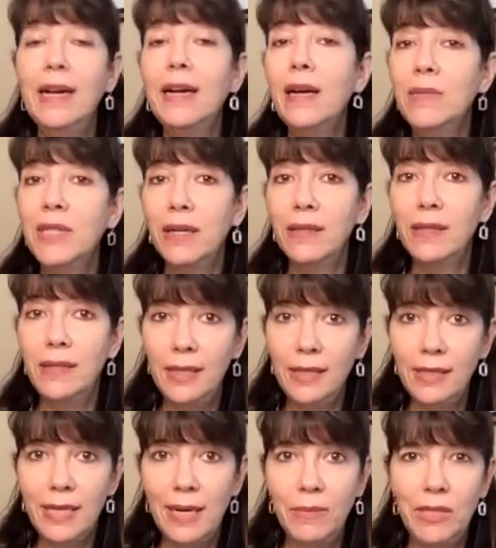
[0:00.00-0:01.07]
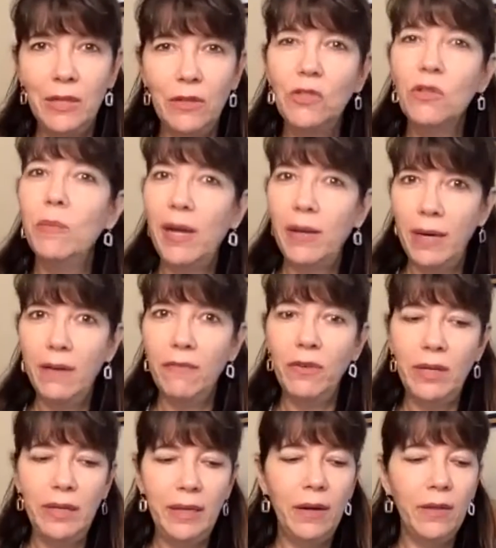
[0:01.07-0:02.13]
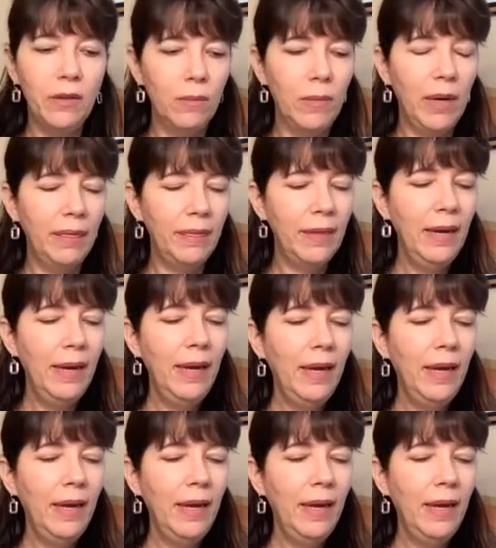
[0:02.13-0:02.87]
That comes out 6 times a year, so about every other month.